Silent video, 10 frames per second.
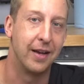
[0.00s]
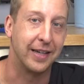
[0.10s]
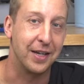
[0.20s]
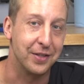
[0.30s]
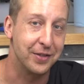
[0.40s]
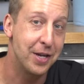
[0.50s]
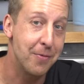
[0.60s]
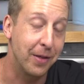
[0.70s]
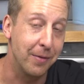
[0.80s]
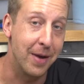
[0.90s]
Okay, so
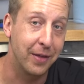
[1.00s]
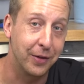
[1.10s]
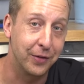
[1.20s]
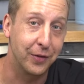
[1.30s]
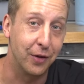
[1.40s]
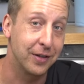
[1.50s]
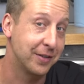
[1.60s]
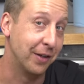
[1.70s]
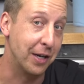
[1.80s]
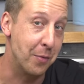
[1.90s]
two other methods that I
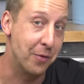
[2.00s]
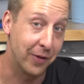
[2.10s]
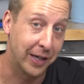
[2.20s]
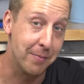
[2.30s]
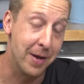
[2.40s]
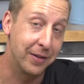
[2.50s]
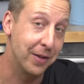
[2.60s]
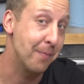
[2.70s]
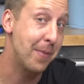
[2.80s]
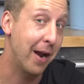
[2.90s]
certainly would recommend
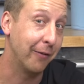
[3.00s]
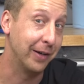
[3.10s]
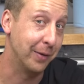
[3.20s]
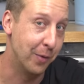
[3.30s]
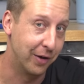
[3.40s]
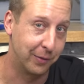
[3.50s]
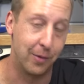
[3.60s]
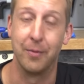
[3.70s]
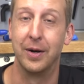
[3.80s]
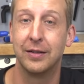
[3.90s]
that apparently work
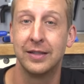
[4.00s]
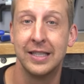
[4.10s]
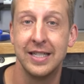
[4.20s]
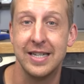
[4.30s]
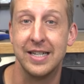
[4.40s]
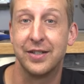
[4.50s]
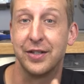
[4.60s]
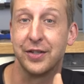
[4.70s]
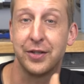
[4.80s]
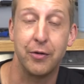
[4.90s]
quite well is
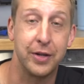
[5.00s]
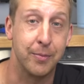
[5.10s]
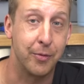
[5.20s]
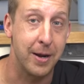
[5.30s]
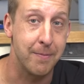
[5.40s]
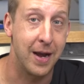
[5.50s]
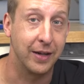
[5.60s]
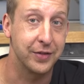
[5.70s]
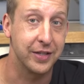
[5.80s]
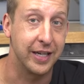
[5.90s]
to soak your brake
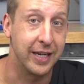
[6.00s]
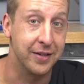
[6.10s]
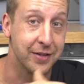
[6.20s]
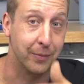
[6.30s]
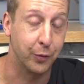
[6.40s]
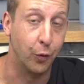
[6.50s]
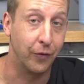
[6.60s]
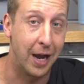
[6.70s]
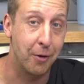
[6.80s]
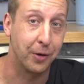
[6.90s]
pads in some sort
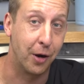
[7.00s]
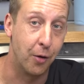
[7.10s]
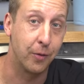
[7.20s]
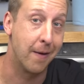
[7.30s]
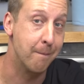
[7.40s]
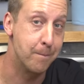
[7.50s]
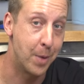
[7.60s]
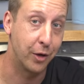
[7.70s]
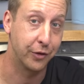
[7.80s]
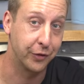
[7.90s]
of alcohol and
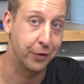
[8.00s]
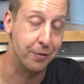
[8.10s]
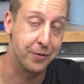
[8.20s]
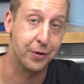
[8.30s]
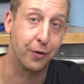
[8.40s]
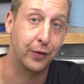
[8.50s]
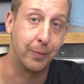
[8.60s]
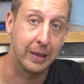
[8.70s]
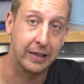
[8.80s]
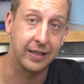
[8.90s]
burn the solution off
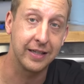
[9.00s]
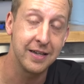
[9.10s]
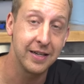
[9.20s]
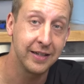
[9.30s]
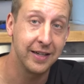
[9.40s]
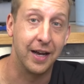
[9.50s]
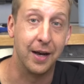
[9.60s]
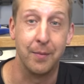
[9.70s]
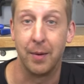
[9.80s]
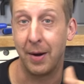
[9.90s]
completely.
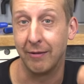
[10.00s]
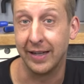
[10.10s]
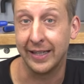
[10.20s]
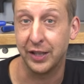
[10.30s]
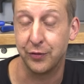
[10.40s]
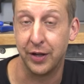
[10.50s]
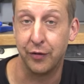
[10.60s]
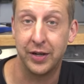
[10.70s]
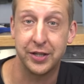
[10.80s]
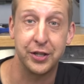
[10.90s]
Um, apparently that gets rid of
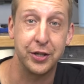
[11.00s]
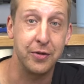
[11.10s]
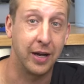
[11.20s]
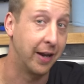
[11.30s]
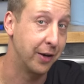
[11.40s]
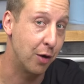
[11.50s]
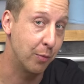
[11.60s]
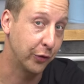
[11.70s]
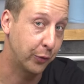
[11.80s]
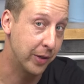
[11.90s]
the residue and no
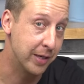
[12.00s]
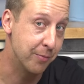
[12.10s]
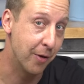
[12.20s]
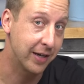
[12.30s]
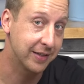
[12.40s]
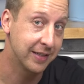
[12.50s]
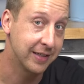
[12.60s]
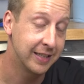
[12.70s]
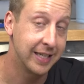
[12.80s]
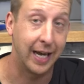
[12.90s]
more squeaky brakes.
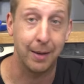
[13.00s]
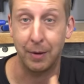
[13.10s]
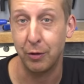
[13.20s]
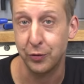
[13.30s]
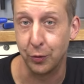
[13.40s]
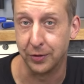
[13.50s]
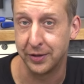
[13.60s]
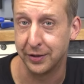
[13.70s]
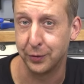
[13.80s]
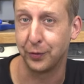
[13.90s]
And a
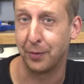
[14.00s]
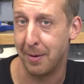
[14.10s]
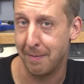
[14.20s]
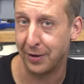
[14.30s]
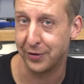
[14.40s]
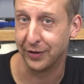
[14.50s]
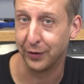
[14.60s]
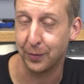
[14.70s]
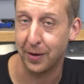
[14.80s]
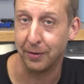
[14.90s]
blowtorch has also been mentioned
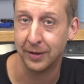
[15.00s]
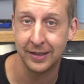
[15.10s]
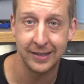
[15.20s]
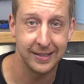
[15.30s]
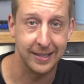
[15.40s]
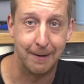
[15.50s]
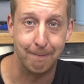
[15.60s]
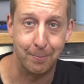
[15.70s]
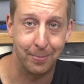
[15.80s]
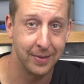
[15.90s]
as well.
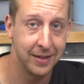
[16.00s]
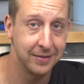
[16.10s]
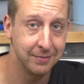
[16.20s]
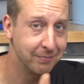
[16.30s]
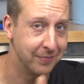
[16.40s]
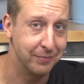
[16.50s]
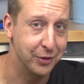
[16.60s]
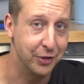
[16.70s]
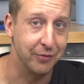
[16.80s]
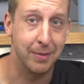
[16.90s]
Um,
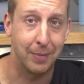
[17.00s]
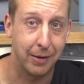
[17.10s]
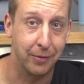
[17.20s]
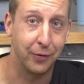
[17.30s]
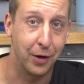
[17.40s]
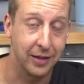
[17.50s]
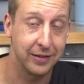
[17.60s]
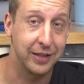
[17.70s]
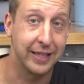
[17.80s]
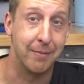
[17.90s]
you shouldn't really play with fire,
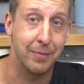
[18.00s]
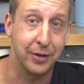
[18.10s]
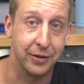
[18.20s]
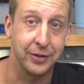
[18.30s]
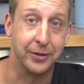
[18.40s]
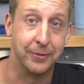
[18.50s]
you're gonna get burnt, aren't